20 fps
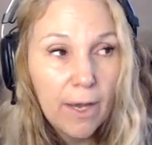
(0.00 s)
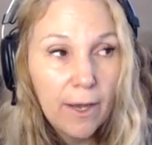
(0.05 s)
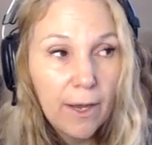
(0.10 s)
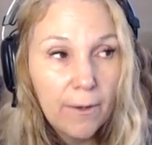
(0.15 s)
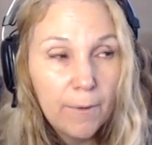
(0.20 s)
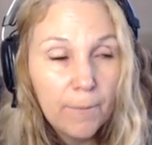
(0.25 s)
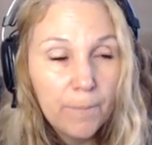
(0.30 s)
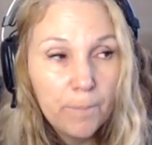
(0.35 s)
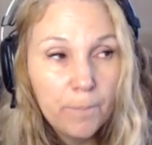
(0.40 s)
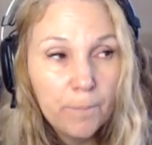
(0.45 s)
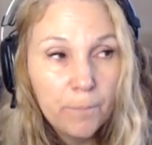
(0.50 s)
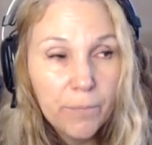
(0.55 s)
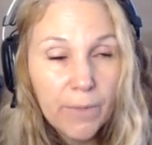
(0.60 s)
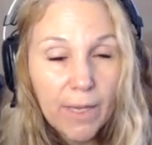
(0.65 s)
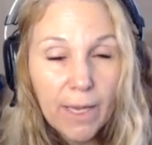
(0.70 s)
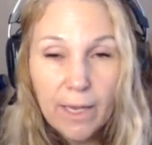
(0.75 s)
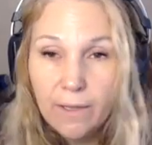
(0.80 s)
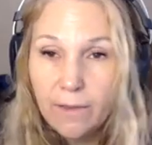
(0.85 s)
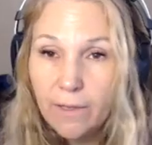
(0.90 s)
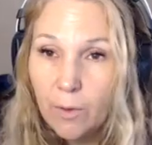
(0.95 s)

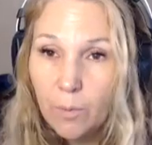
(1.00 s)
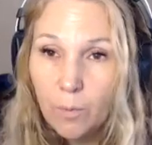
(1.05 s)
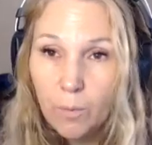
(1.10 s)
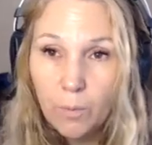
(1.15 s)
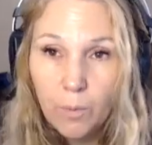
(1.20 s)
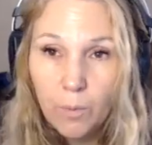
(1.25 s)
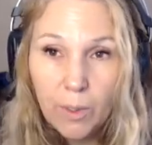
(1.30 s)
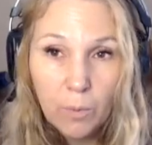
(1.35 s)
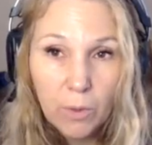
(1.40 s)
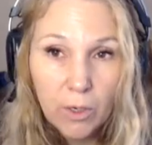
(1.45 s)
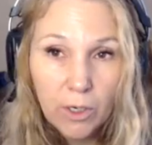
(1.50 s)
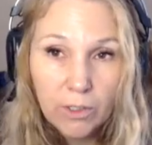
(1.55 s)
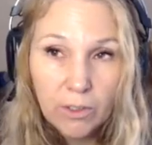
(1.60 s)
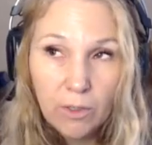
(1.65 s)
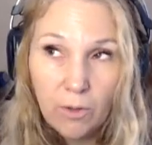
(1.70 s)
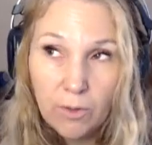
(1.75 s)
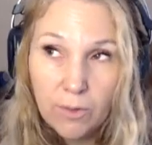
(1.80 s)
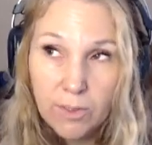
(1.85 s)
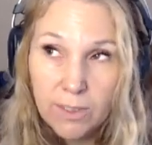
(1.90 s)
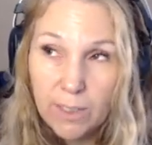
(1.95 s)
And there we worked
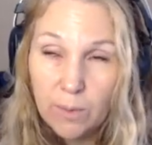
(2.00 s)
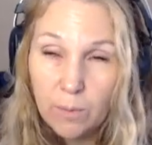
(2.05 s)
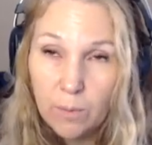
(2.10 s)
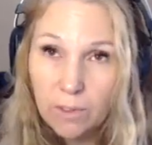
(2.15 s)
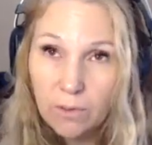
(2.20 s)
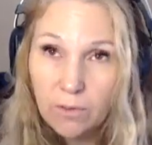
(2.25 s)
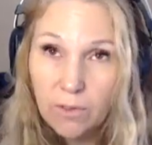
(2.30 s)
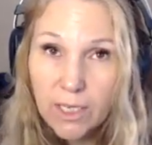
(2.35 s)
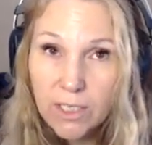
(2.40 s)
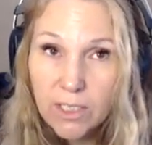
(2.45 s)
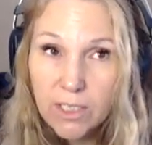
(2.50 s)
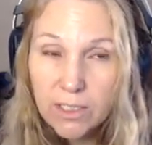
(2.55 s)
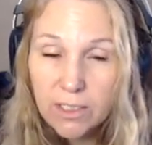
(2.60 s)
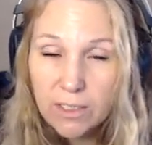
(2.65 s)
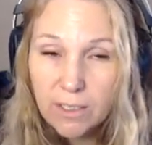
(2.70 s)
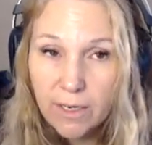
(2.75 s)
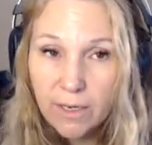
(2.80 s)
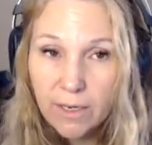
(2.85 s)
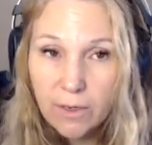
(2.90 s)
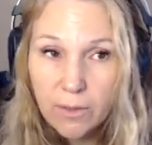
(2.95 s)
closely with
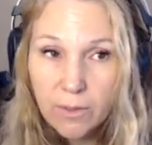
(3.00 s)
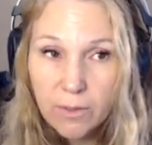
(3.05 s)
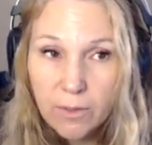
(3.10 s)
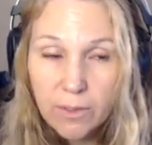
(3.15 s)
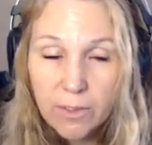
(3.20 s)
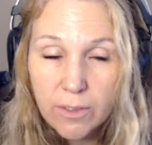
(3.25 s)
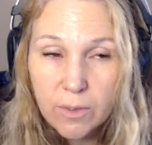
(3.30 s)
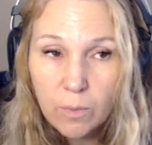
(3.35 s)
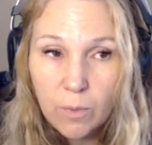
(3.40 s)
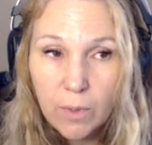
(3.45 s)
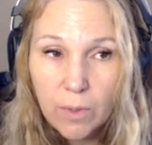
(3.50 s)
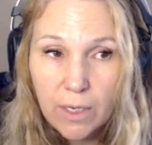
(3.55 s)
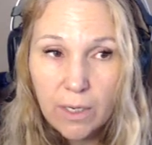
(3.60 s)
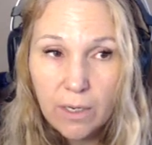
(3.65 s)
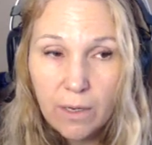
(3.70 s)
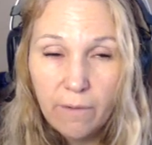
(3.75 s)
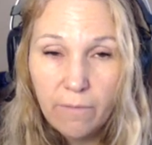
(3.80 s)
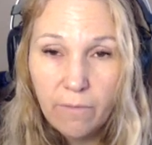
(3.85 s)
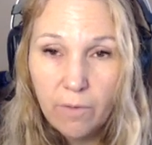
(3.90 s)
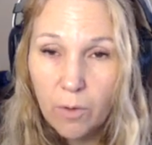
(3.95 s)
legislators.
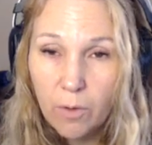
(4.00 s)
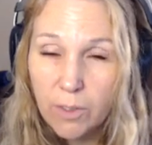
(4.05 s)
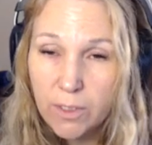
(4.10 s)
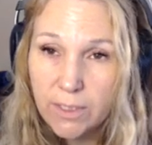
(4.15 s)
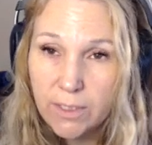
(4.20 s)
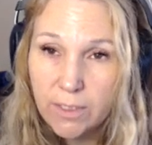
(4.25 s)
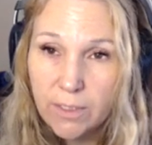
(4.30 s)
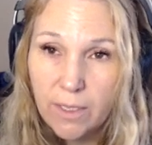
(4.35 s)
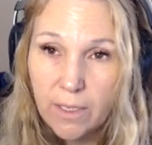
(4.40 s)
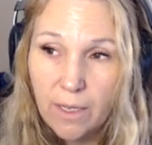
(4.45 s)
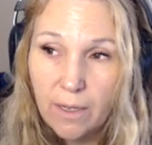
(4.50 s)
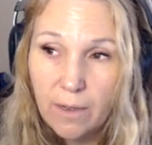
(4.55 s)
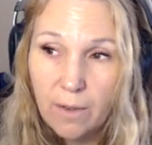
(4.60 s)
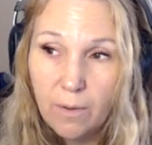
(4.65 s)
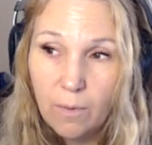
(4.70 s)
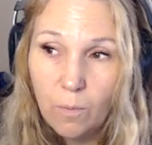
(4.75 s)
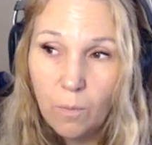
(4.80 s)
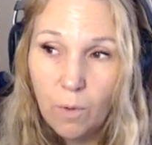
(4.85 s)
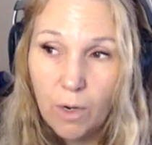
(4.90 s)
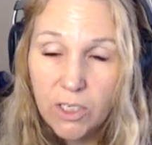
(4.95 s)
We, of course,
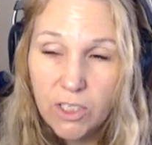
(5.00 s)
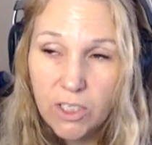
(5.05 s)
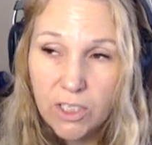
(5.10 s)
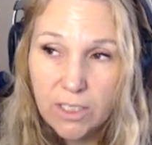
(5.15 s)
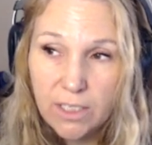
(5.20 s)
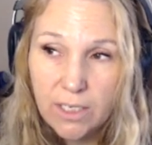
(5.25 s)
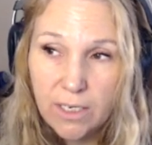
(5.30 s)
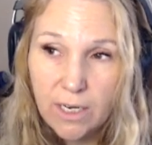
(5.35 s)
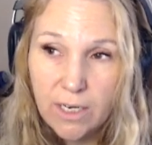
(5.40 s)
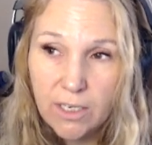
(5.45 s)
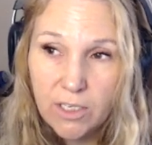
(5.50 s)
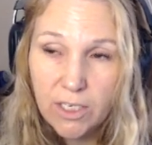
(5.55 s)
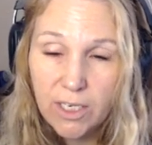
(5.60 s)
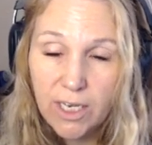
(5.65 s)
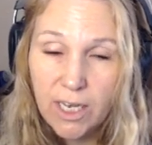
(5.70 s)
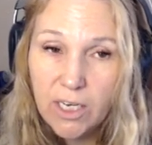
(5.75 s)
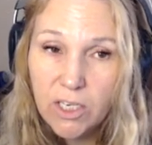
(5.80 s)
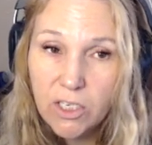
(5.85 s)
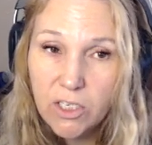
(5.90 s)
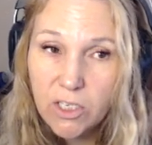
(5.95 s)
the Washington
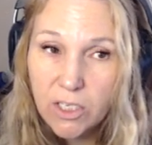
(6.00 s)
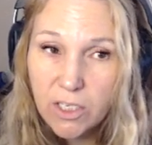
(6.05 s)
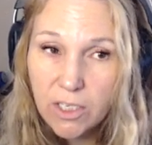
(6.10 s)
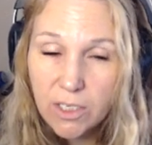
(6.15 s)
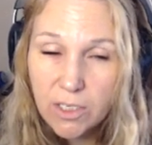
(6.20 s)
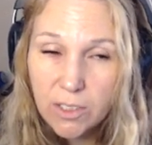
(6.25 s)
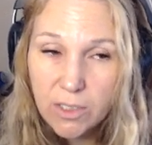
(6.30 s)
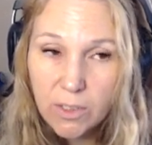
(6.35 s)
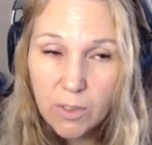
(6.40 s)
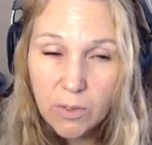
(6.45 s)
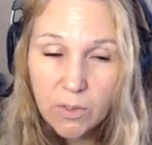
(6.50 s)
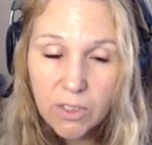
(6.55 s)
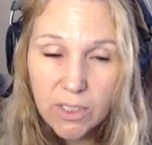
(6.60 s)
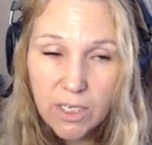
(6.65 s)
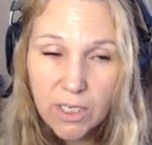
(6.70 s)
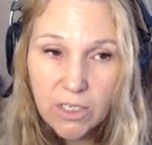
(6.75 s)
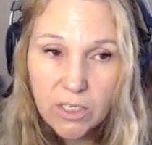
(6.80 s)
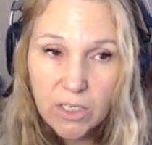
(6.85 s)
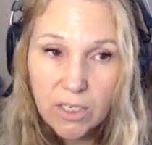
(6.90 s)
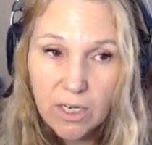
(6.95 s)
Education
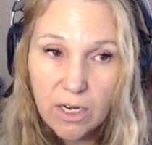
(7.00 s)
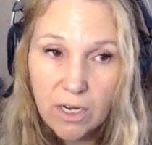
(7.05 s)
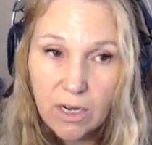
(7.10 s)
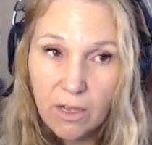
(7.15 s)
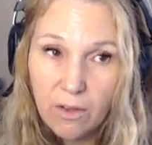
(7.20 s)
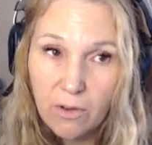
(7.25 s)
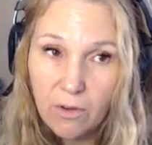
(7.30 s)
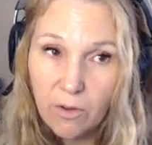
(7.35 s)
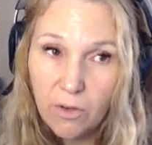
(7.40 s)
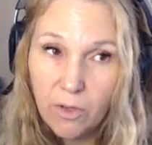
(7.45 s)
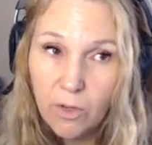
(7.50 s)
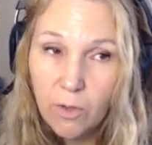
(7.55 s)
Association and other